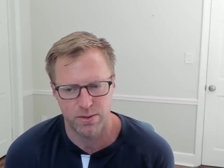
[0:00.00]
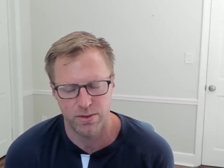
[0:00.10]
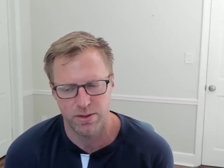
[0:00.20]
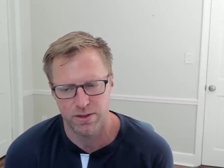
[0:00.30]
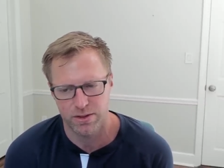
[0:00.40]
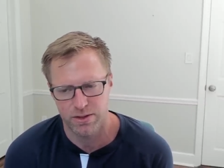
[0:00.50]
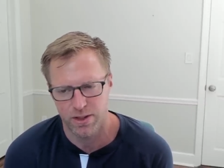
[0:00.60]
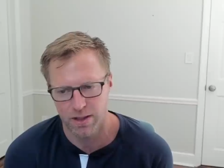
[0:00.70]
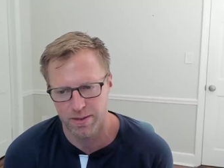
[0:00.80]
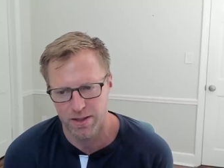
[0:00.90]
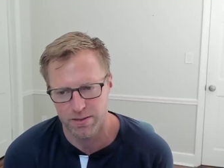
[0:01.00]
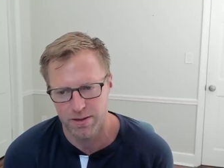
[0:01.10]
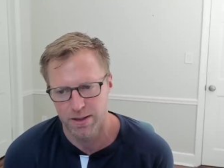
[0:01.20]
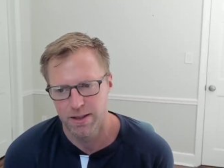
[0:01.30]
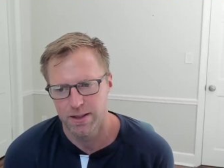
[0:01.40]
Two, you can just talk
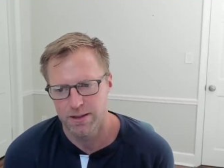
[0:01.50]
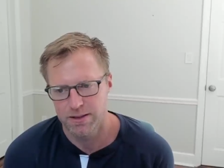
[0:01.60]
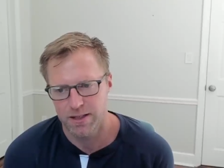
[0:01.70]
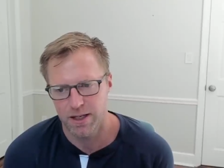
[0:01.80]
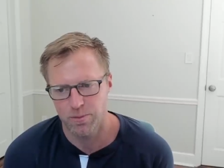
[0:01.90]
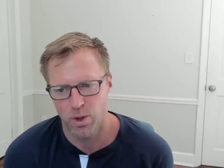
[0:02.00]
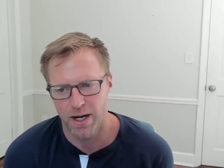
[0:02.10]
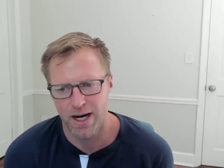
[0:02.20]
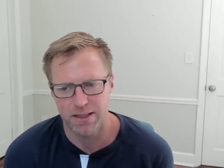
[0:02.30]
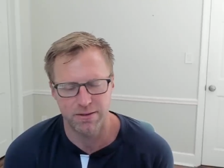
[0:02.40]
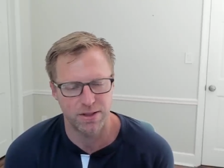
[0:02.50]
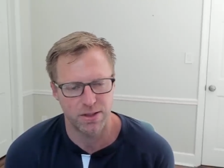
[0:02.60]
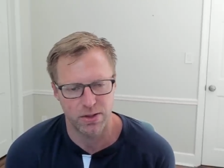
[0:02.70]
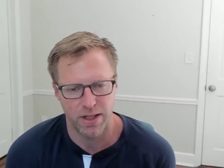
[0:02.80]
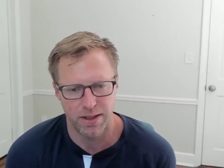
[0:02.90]
about staying more active in
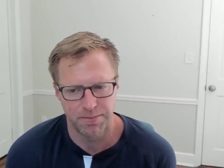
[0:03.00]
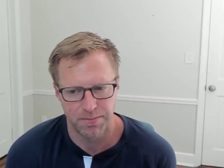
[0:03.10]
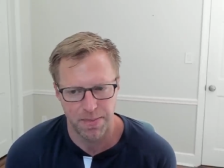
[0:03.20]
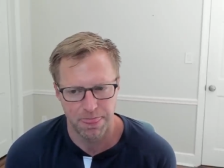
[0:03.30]
the trade.